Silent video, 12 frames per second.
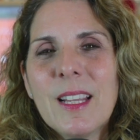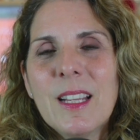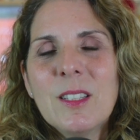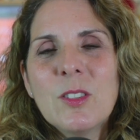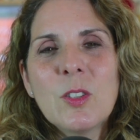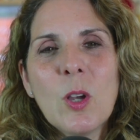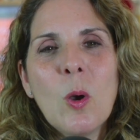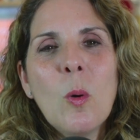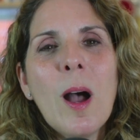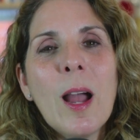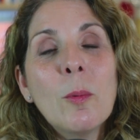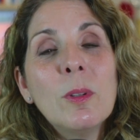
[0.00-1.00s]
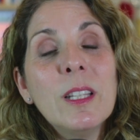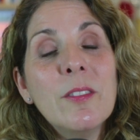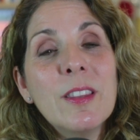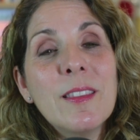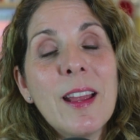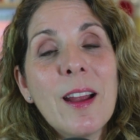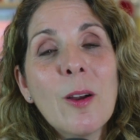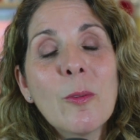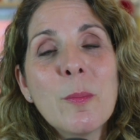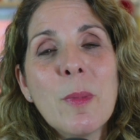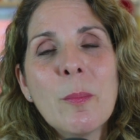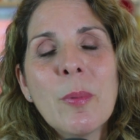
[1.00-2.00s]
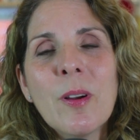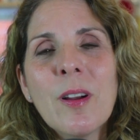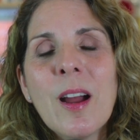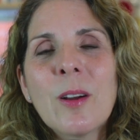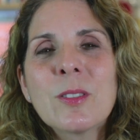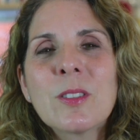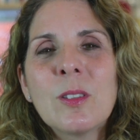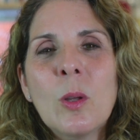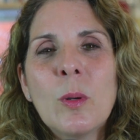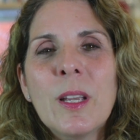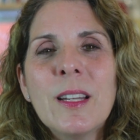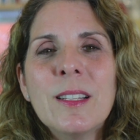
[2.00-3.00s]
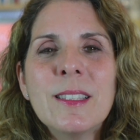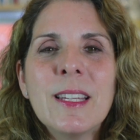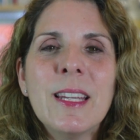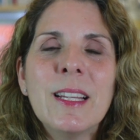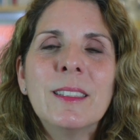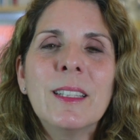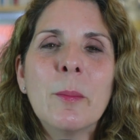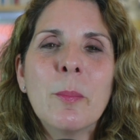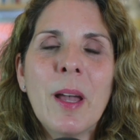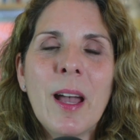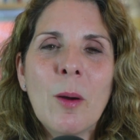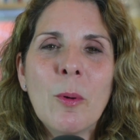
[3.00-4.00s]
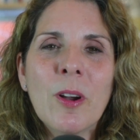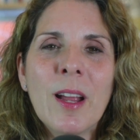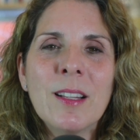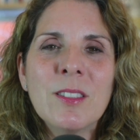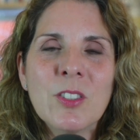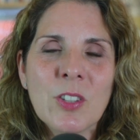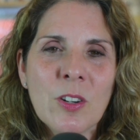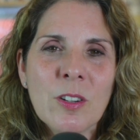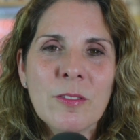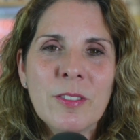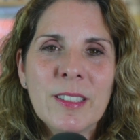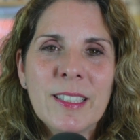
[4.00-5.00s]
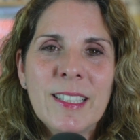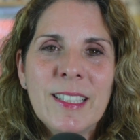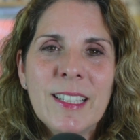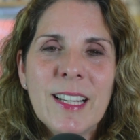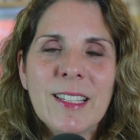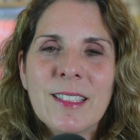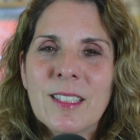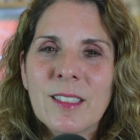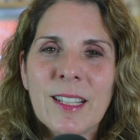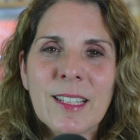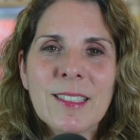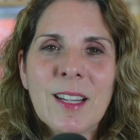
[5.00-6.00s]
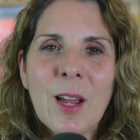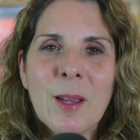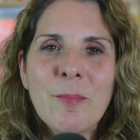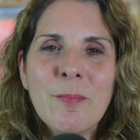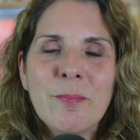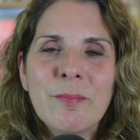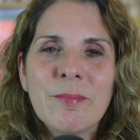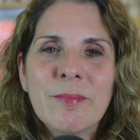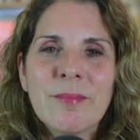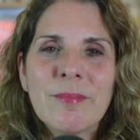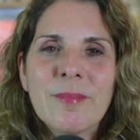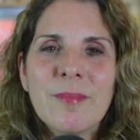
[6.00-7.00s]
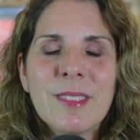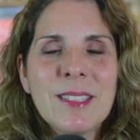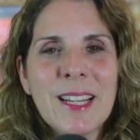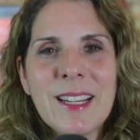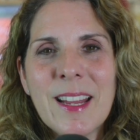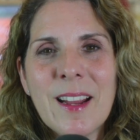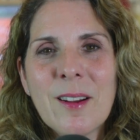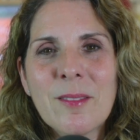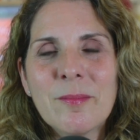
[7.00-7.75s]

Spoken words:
So I will leave it there. Remember, our slogan is heal, empower, and serve. And until next time, take care.